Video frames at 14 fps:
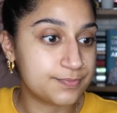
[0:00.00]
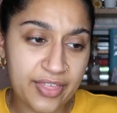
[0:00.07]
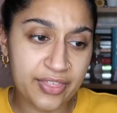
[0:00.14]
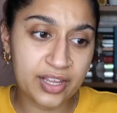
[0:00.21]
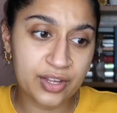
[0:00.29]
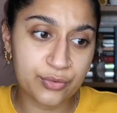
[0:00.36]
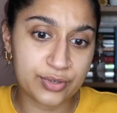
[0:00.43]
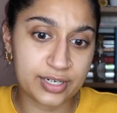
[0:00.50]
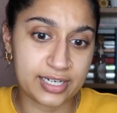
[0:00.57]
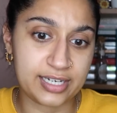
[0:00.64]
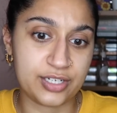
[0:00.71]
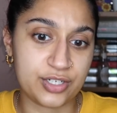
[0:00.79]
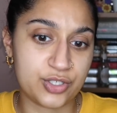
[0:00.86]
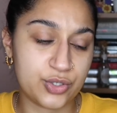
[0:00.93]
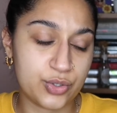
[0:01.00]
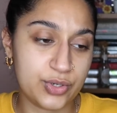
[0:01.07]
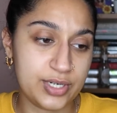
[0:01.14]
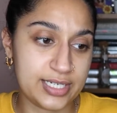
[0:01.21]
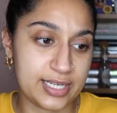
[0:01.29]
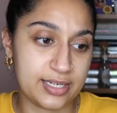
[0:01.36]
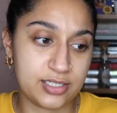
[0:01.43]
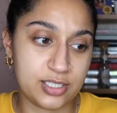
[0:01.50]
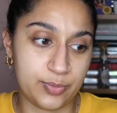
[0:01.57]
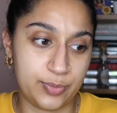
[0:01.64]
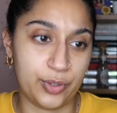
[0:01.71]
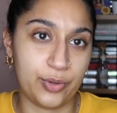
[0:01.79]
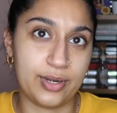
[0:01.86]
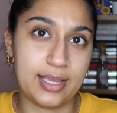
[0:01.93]
I think I really enjoyed it, to
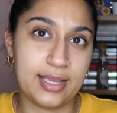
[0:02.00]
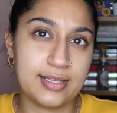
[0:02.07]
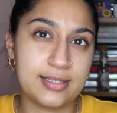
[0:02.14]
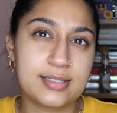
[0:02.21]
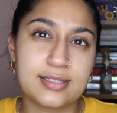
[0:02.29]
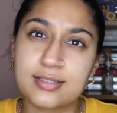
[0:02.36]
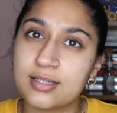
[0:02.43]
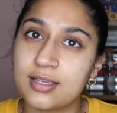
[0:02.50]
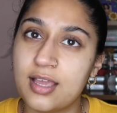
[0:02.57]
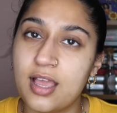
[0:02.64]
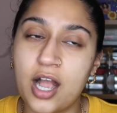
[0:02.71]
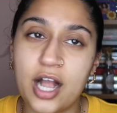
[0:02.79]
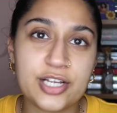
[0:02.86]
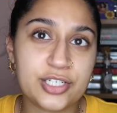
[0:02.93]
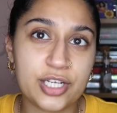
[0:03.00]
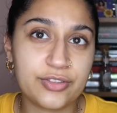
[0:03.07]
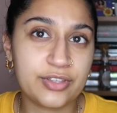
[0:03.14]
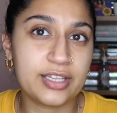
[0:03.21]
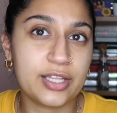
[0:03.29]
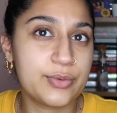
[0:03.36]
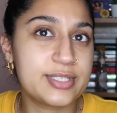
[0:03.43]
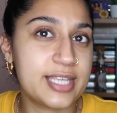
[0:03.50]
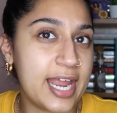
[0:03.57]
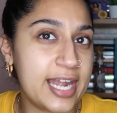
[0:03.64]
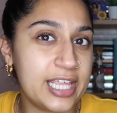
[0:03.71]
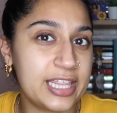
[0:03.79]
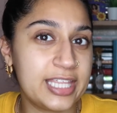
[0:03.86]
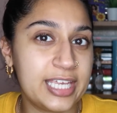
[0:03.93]
be honest. I don't think there was
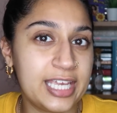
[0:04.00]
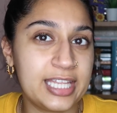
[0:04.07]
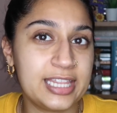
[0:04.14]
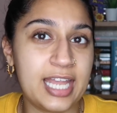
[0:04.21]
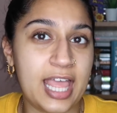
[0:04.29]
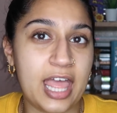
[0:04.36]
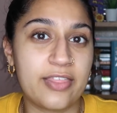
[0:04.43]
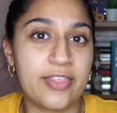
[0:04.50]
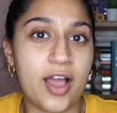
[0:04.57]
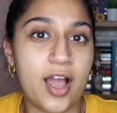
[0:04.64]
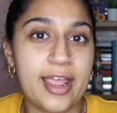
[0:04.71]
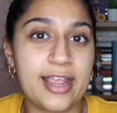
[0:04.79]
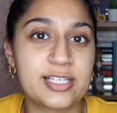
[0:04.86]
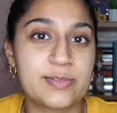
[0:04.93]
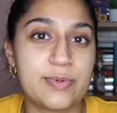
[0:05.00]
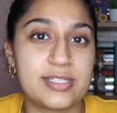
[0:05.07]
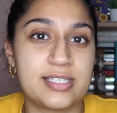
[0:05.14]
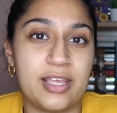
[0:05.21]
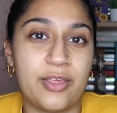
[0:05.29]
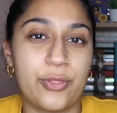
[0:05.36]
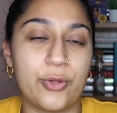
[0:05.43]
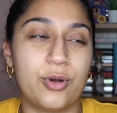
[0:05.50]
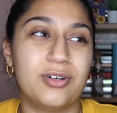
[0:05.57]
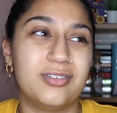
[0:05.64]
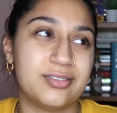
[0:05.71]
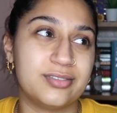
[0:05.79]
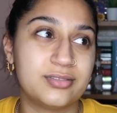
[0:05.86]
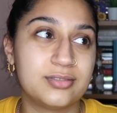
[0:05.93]
anything in there that I explicitly
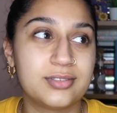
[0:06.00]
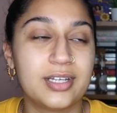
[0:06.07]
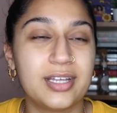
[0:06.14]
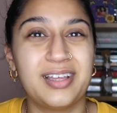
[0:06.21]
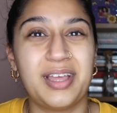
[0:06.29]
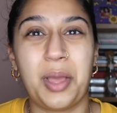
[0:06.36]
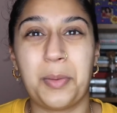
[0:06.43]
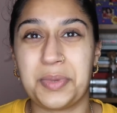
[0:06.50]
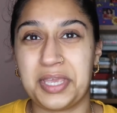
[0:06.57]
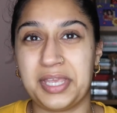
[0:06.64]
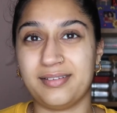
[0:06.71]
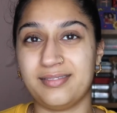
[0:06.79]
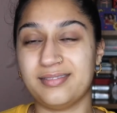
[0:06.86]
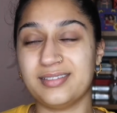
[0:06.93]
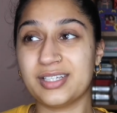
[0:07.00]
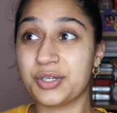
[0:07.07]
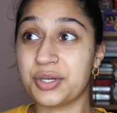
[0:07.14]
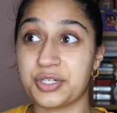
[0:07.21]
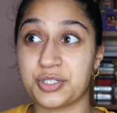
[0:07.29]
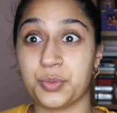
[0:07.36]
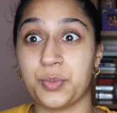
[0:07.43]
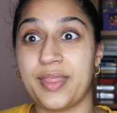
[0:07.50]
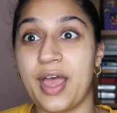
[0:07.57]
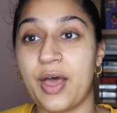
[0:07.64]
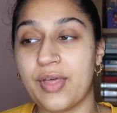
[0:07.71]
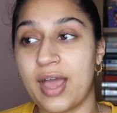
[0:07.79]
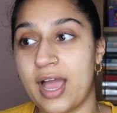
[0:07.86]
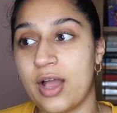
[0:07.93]
thought, oh, I mean, could have done
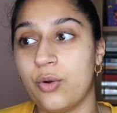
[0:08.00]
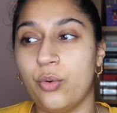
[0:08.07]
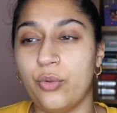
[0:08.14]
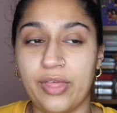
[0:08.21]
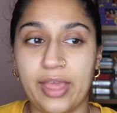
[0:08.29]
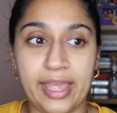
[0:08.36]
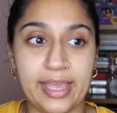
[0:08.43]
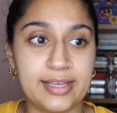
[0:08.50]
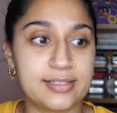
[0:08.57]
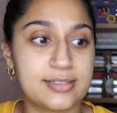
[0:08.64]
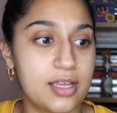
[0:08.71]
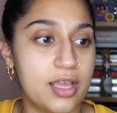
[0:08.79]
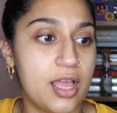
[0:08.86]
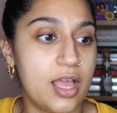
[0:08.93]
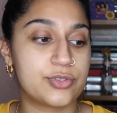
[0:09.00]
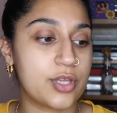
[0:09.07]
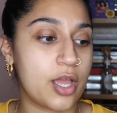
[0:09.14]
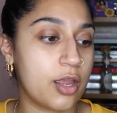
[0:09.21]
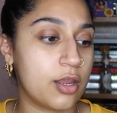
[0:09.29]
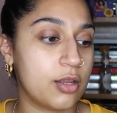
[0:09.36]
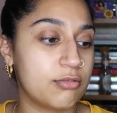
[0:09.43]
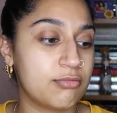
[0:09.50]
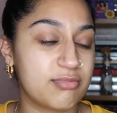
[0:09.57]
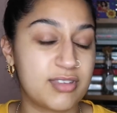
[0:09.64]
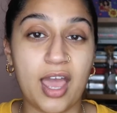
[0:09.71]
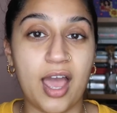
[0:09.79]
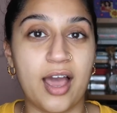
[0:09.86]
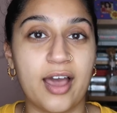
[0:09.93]
without that or this. So
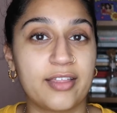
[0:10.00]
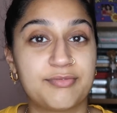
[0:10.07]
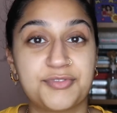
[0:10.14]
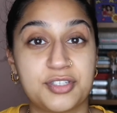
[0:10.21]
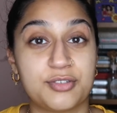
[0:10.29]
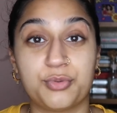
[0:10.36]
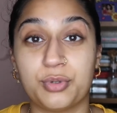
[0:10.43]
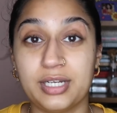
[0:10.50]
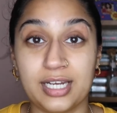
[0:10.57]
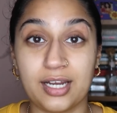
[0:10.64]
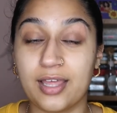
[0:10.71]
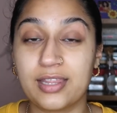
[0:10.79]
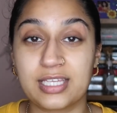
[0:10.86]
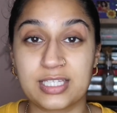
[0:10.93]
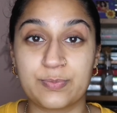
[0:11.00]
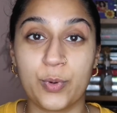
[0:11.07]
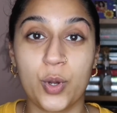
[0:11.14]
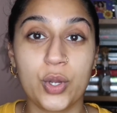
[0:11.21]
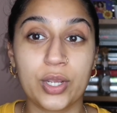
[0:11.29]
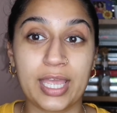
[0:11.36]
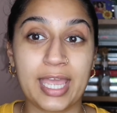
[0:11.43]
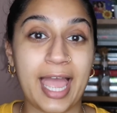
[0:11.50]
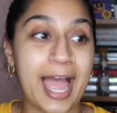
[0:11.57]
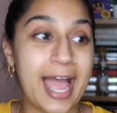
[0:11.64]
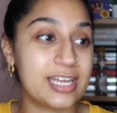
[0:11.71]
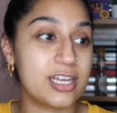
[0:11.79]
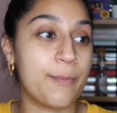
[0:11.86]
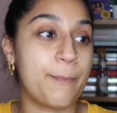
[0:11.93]
yeah, I just really like this book. It
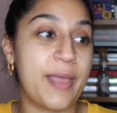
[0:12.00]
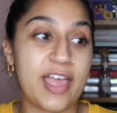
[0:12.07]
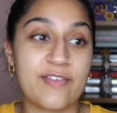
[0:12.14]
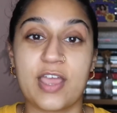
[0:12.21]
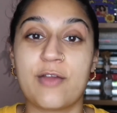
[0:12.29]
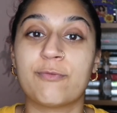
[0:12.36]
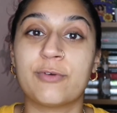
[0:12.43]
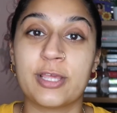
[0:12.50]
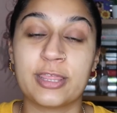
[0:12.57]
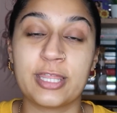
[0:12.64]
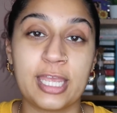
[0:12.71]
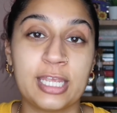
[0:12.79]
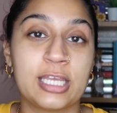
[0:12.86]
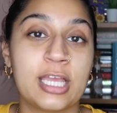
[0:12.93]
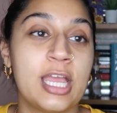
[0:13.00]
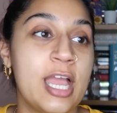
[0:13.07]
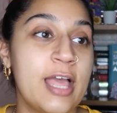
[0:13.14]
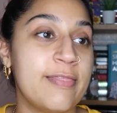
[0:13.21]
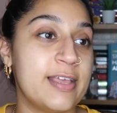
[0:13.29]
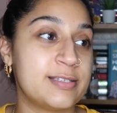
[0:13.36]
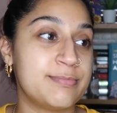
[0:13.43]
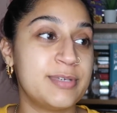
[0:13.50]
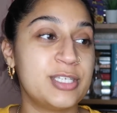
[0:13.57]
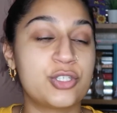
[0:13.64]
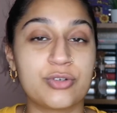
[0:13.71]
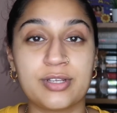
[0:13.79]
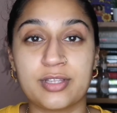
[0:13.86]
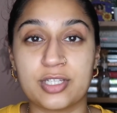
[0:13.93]
had a bit of everything. There's
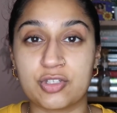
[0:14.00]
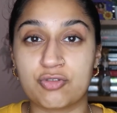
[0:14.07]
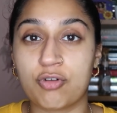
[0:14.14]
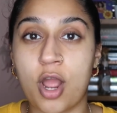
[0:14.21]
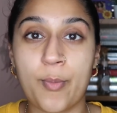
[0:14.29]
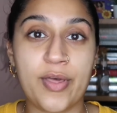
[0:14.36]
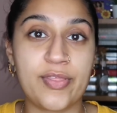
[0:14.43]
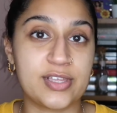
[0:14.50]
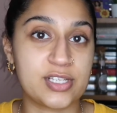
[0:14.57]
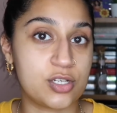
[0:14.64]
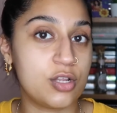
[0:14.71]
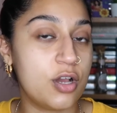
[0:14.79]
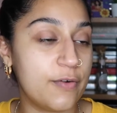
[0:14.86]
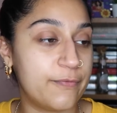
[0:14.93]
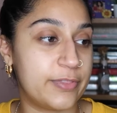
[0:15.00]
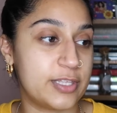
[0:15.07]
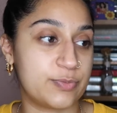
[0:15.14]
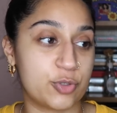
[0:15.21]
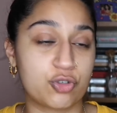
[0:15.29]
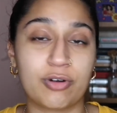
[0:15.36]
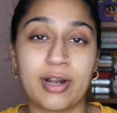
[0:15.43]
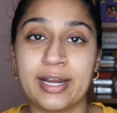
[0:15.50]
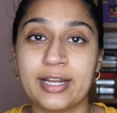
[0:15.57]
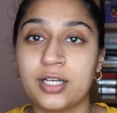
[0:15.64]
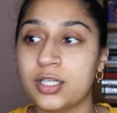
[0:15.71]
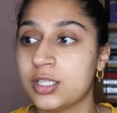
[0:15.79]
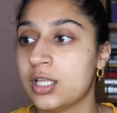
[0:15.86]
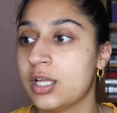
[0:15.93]
mystery, there's drama, there's love, there's
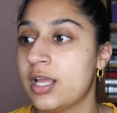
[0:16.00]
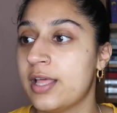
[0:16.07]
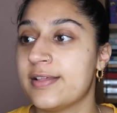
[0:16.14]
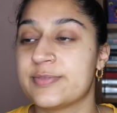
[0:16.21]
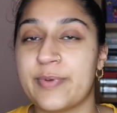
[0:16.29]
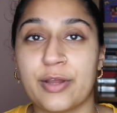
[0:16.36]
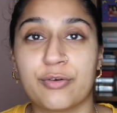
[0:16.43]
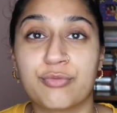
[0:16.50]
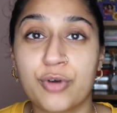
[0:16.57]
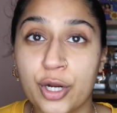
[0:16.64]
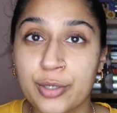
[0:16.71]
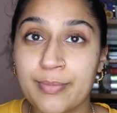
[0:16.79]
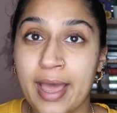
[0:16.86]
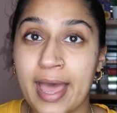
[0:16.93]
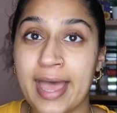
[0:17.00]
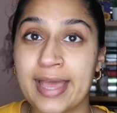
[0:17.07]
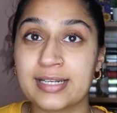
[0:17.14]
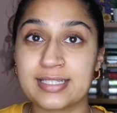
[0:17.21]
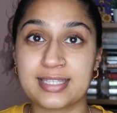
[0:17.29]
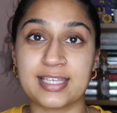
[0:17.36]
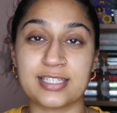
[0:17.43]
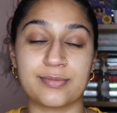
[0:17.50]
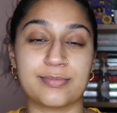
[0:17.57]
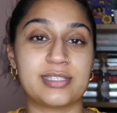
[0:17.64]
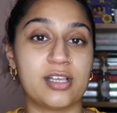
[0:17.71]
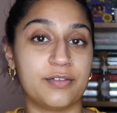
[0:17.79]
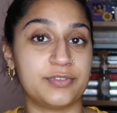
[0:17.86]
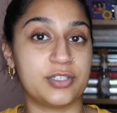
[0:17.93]
betrayal, there's a bit of romance, there's some
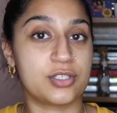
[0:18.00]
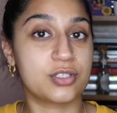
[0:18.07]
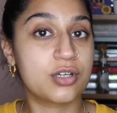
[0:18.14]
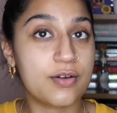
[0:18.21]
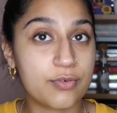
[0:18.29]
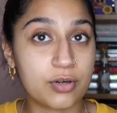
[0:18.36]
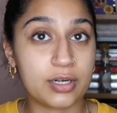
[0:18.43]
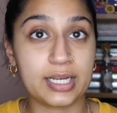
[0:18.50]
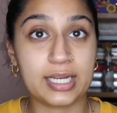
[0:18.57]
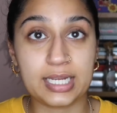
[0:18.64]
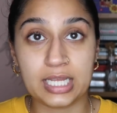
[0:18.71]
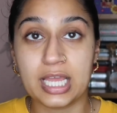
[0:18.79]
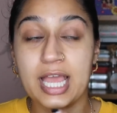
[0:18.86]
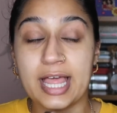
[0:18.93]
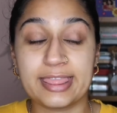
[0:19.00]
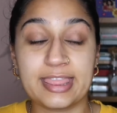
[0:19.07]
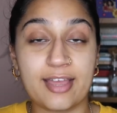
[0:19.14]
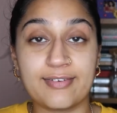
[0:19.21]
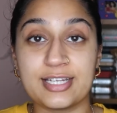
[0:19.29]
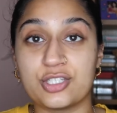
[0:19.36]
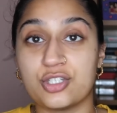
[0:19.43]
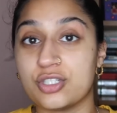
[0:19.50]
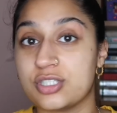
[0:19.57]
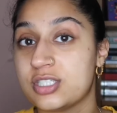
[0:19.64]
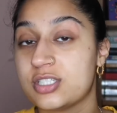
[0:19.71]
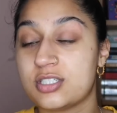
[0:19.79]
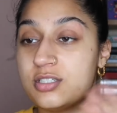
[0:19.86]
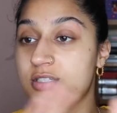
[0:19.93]
self-discovery. There is just